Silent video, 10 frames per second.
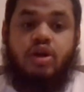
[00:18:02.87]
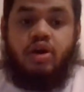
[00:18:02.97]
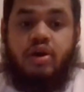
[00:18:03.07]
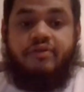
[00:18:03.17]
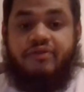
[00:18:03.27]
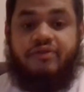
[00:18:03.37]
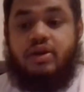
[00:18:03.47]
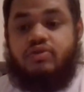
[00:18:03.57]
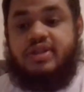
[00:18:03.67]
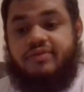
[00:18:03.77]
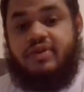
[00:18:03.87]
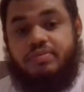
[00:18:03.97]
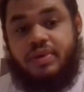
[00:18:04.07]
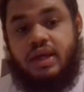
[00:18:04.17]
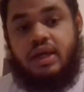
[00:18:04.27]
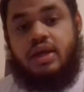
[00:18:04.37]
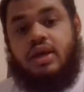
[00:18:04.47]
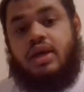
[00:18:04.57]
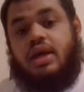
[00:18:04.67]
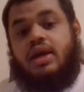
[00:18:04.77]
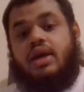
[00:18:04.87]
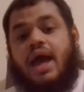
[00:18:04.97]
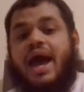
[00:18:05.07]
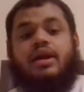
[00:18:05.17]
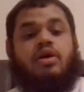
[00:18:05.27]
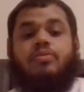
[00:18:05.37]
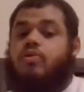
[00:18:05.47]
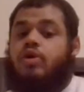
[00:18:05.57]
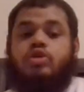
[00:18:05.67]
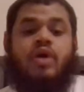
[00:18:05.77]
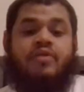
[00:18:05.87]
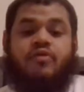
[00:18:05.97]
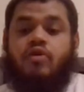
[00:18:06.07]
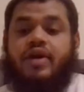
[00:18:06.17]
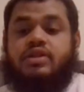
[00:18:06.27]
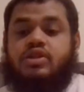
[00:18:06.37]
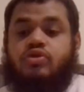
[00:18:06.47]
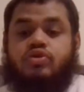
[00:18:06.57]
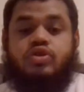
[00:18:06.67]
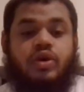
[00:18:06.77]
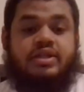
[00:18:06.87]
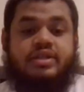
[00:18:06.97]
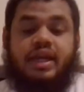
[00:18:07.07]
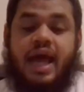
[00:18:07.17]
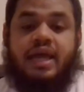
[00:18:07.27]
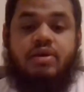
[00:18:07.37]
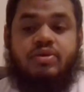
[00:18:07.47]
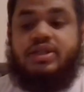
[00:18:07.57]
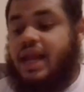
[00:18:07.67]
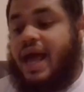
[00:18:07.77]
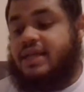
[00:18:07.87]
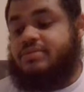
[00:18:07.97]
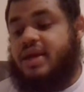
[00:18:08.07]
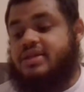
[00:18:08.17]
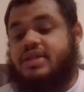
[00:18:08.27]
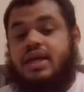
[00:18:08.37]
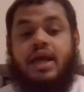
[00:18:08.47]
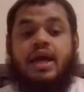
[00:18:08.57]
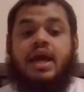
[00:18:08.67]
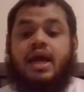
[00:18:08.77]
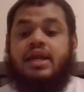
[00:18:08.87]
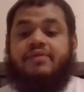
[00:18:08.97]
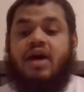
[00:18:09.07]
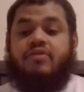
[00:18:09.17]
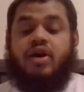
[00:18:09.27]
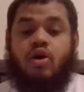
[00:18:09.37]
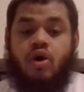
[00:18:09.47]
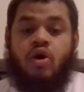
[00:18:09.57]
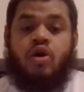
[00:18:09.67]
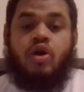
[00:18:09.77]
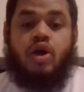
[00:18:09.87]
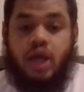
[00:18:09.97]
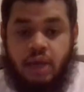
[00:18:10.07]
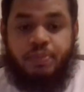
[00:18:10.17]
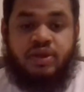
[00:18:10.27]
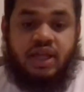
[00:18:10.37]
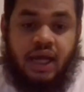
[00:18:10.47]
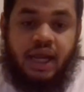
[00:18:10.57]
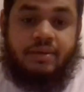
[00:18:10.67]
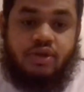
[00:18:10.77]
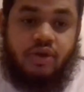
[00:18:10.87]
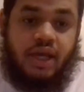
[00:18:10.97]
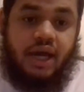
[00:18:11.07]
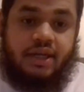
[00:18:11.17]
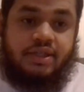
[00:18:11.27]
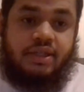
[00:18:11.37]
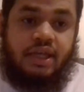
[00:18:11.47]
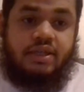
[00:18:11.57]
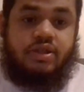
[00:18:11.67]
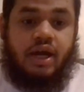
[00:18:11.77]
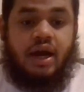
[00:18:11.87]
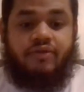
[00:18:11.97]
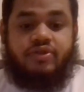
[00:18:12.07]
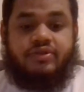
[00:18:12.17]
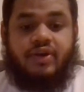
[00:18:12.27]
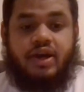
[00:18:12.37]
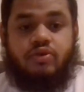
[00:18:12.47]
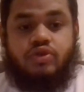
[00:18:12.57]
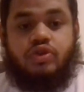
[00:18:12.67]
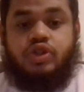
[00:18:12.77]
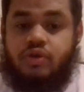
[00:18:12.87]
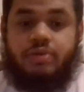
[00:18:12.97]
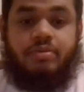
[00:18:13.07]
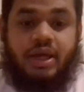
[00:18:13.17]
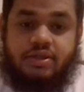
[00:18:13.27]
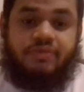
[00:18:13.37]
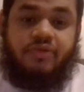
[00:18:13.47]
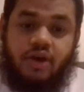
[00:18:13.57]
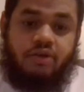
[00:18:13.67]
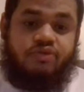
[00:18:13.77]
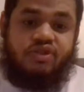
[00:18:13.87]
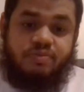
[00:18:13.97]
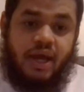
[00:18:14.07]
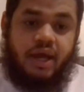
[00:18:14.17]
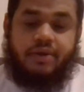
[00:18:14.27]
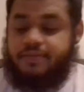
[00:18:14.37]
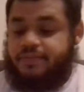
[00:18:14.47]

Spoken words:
the current finals MVP at number one, you have all right to do so. He was the last man standing. And if I recall, he put the clamps on Giannis in the Eastern Conference Finals. So show the man some fucking respect.